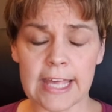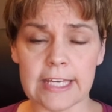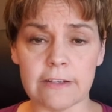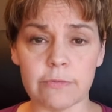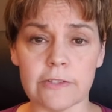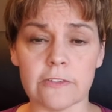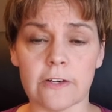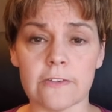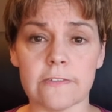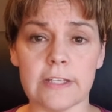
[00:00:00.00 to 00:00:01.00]
And if we
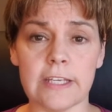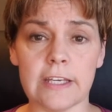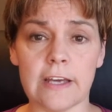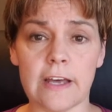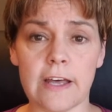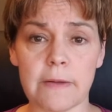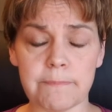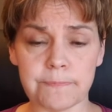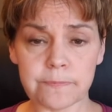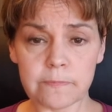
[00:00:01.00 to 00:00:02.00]
start seeing
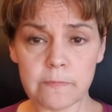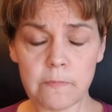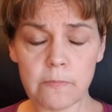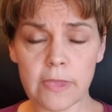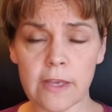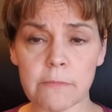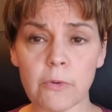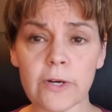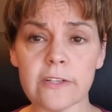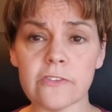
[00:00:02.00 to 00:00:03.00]
a
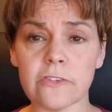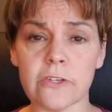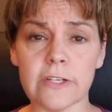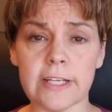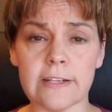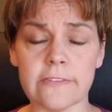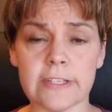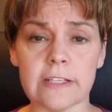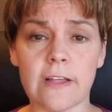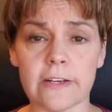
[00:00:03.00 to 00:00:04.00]
more concern and a
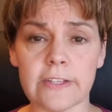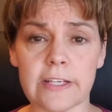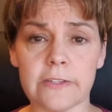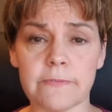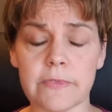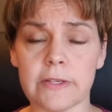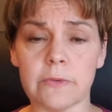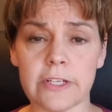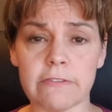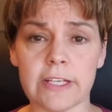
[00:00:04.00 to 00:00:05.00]
state lockdown, then
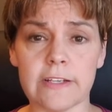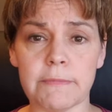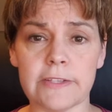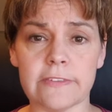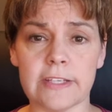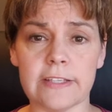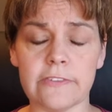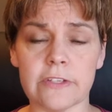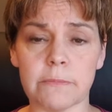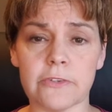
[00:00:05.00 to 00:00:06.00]
we're definitely going to be seeing
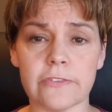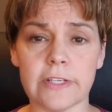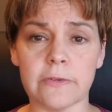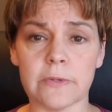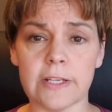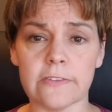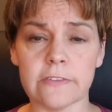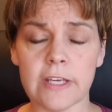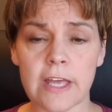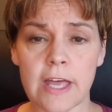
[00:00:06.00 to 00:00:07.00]
these numbers
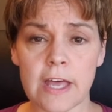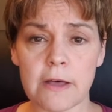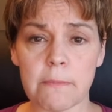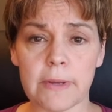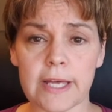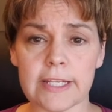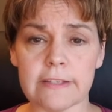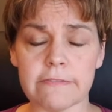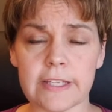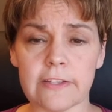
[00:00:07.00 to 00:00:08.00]
decrease. But
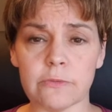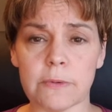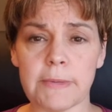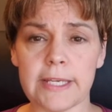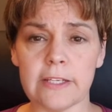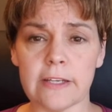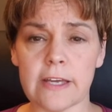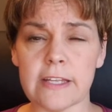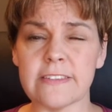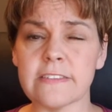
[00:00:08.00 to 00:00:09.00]
if things
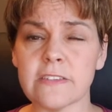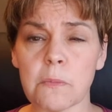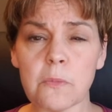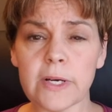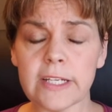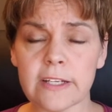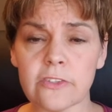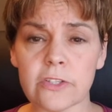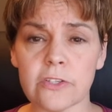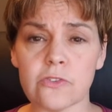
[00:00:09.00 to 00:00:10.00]
remain somewhat
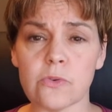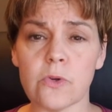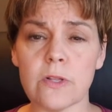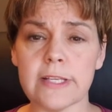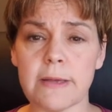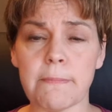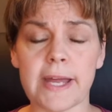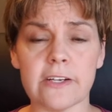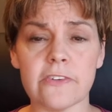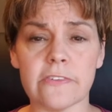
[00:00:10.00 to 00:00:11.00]
under control and
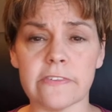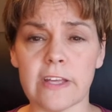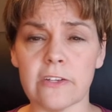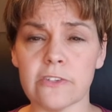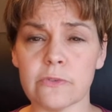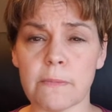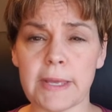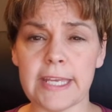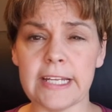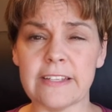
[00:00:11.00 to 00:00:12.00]
buyers and sellers
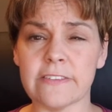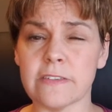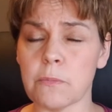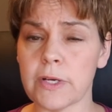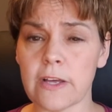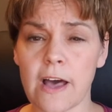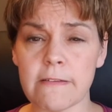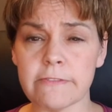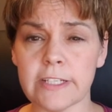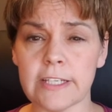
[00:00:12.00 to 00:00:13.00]
remain somewhat
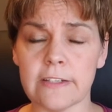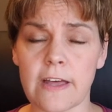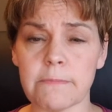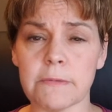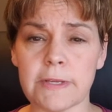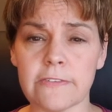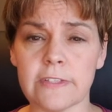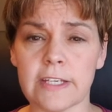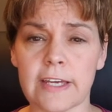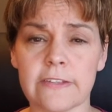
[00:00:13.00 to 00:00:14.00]
confident and
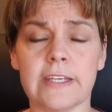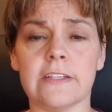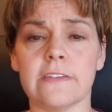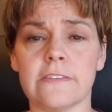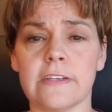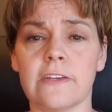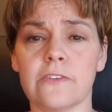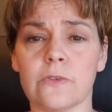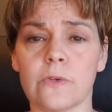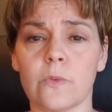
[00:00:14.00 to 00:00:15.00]
optimistic, I think the
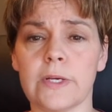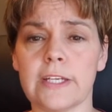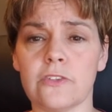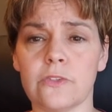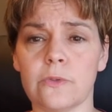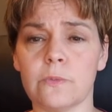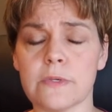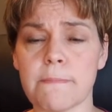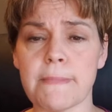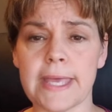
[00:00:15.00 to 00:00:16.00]
sales are going to
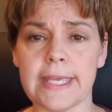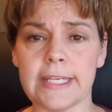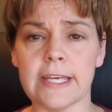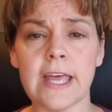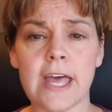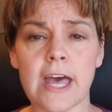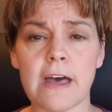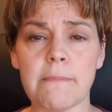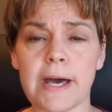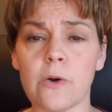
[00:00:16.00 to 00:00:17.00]
remain
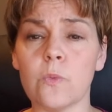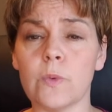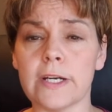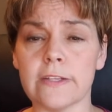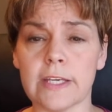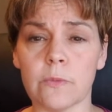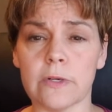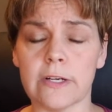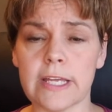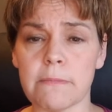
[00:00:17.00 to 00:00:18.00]
about where they
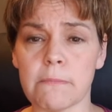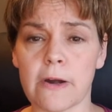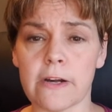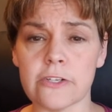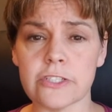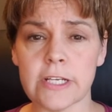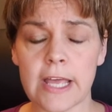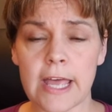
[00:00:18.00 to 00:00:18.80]
were in March.